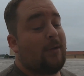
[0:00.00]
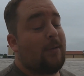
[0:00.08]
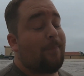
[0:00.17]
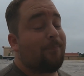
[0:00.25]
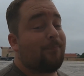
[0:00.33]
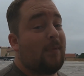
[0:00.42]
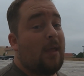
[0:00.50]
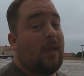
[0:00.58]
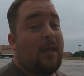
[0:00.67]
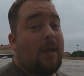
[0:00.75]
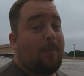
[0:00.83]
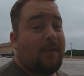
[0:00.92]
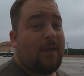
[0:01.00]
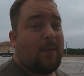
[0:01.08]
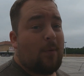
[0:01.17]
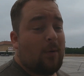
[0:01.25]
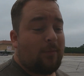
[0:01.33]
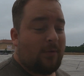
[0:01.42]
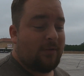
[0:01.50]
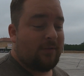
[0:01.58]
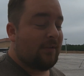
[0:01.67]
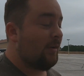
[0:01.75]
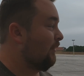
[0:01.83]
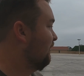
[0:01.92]
So, but they won't.
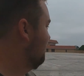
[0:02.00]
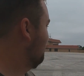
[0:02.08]
So,